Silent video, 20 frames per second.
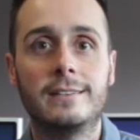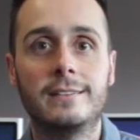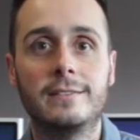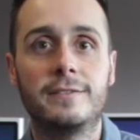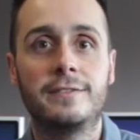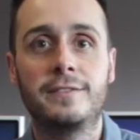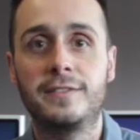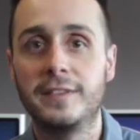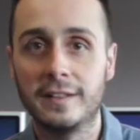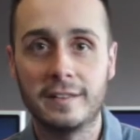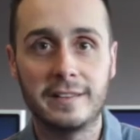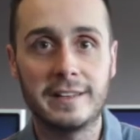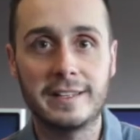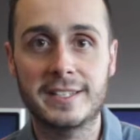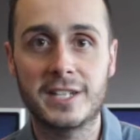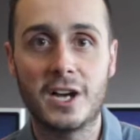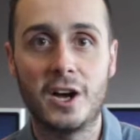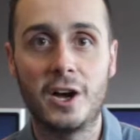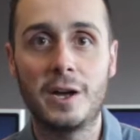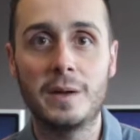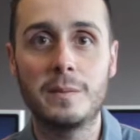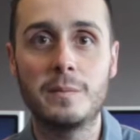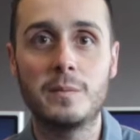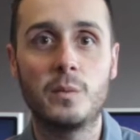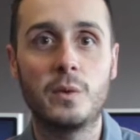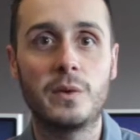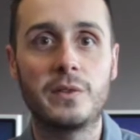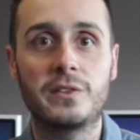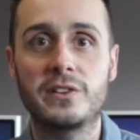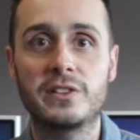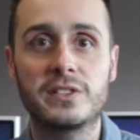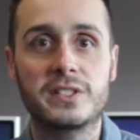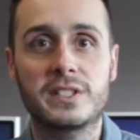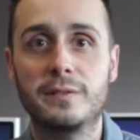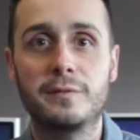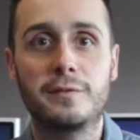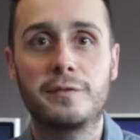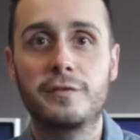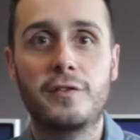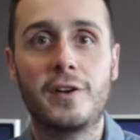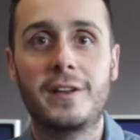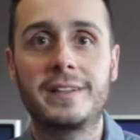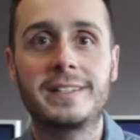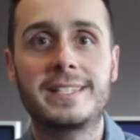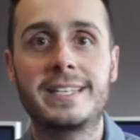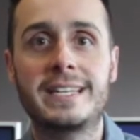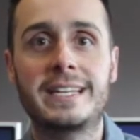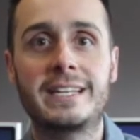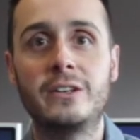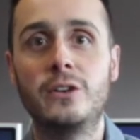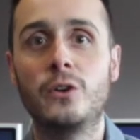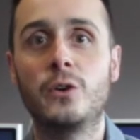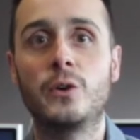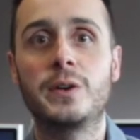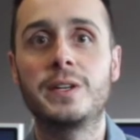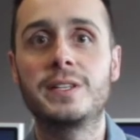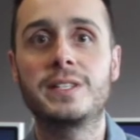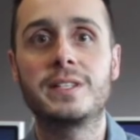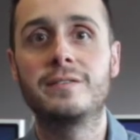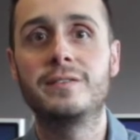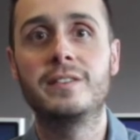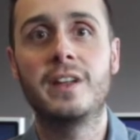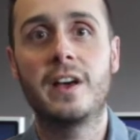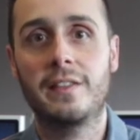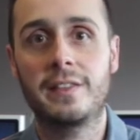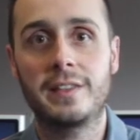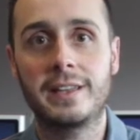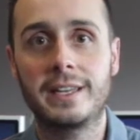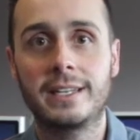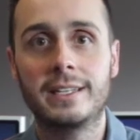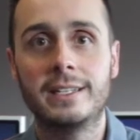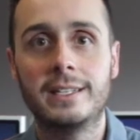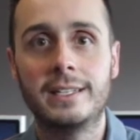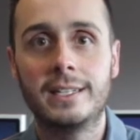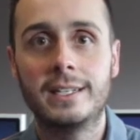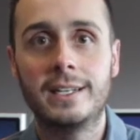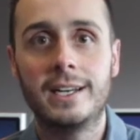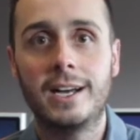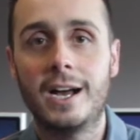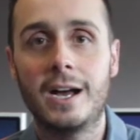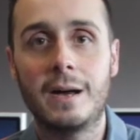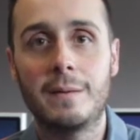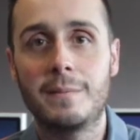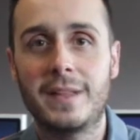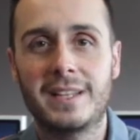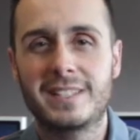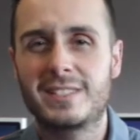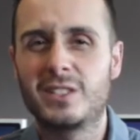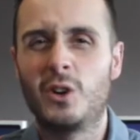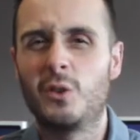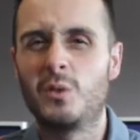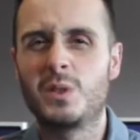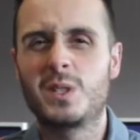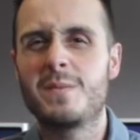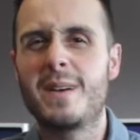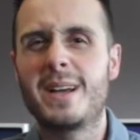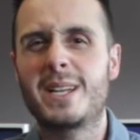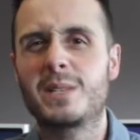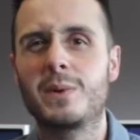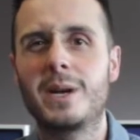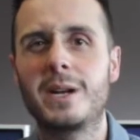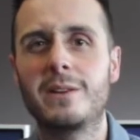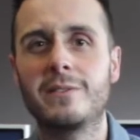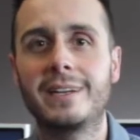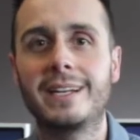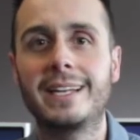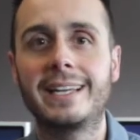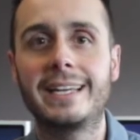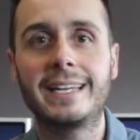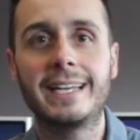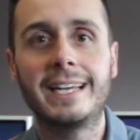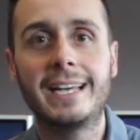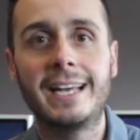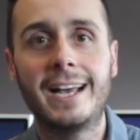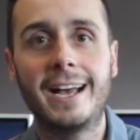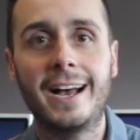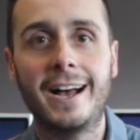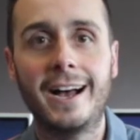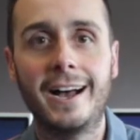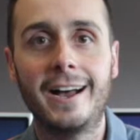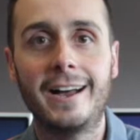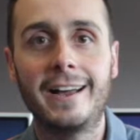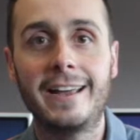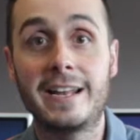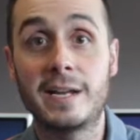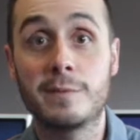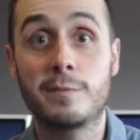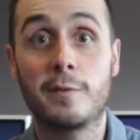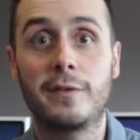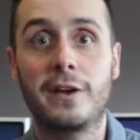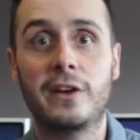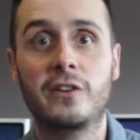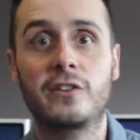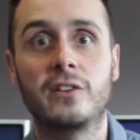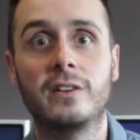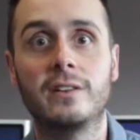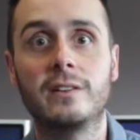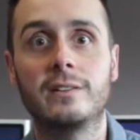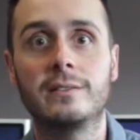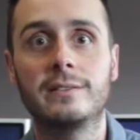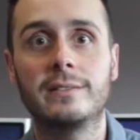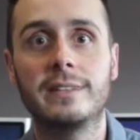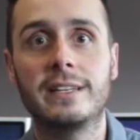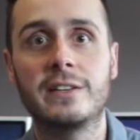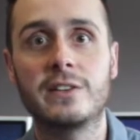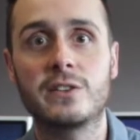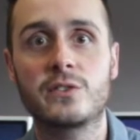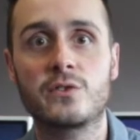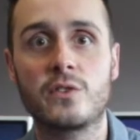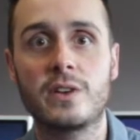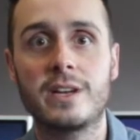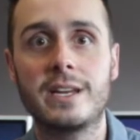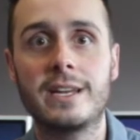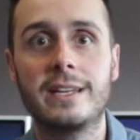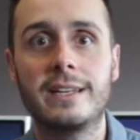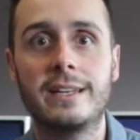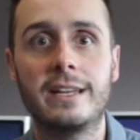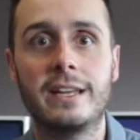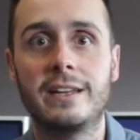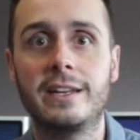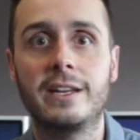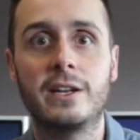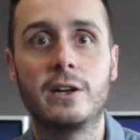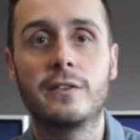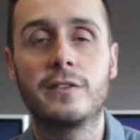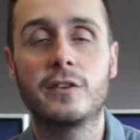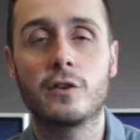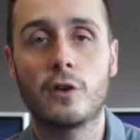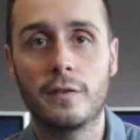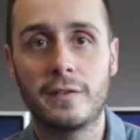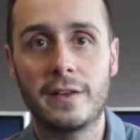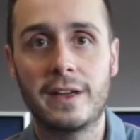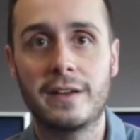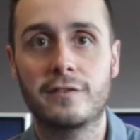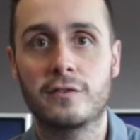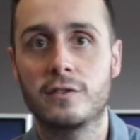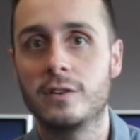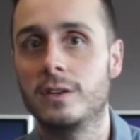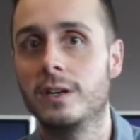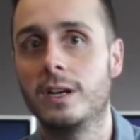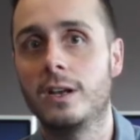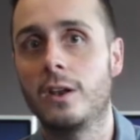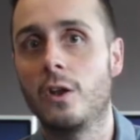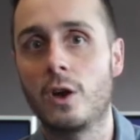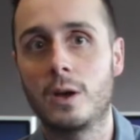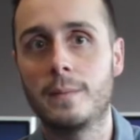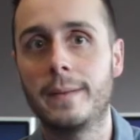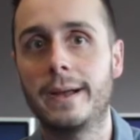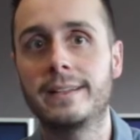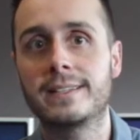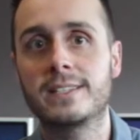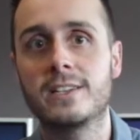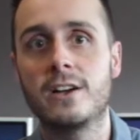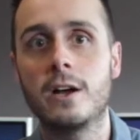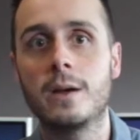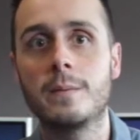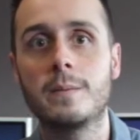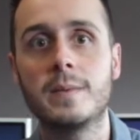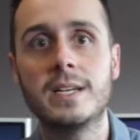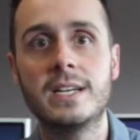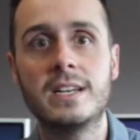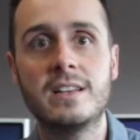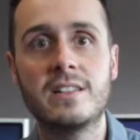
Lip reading: fill the time with just some frantic noise of nothing. That's not always the best way, really. In a professional industry, if you're off air for a long amount of time,